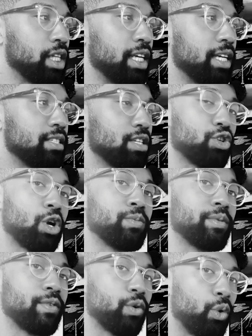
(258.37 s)
leads in
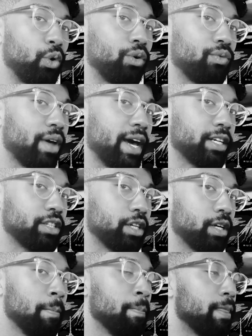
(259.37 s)
terms of cool
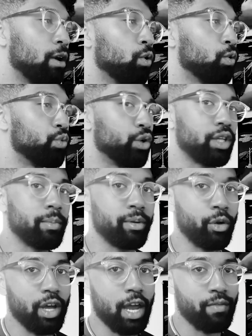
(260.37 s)
factor, it will really
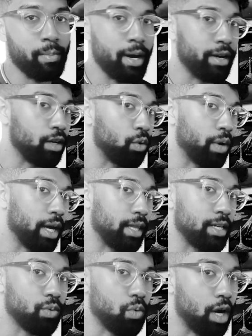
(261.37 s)
blow everybody away
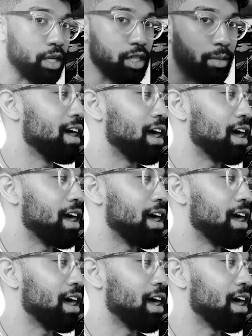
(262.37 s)
that's watching.